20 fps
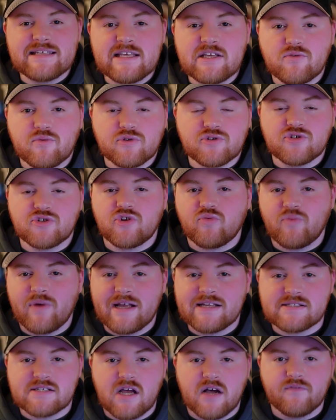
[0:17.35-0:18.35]
equal to the
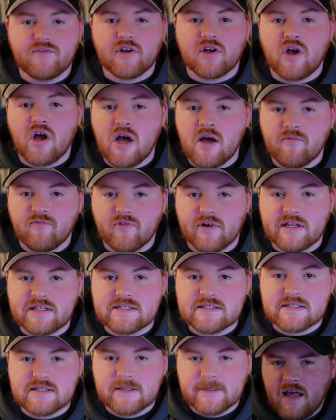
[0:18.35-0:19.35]
rest of the
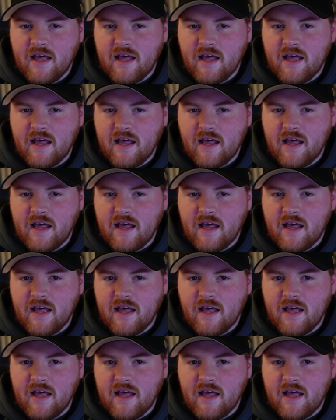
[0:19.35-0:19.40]
conference.